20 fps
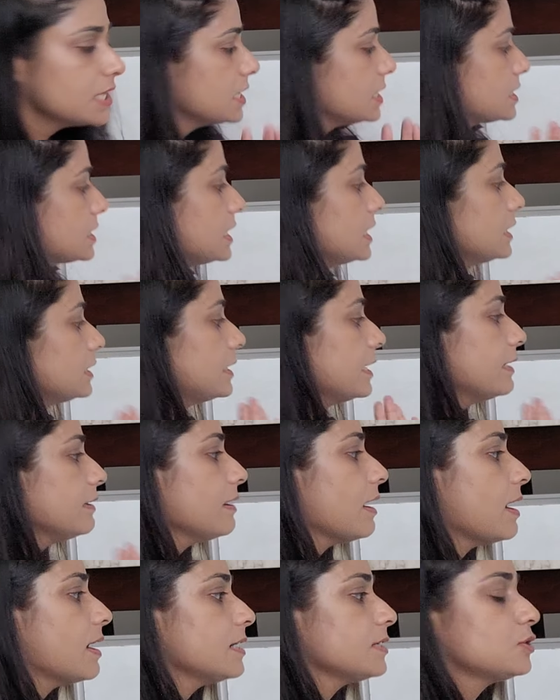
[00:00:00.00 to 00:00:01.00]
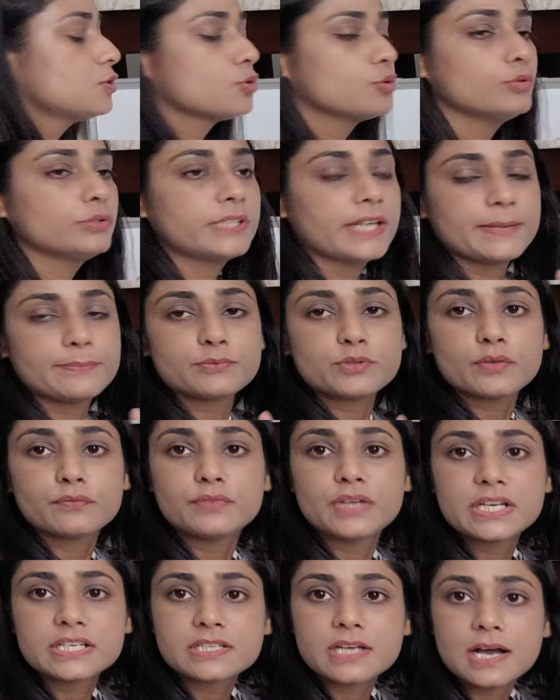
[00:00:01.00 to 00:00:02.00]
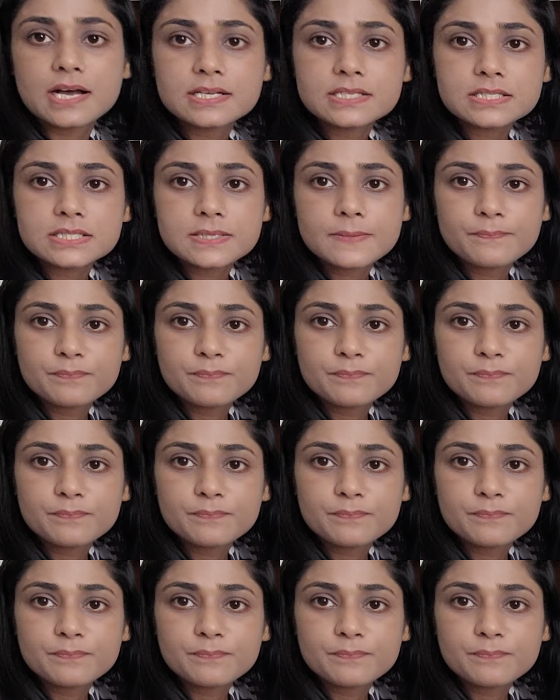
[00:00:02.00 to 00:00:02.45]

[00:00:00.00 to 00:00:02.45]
See, there are two types of data.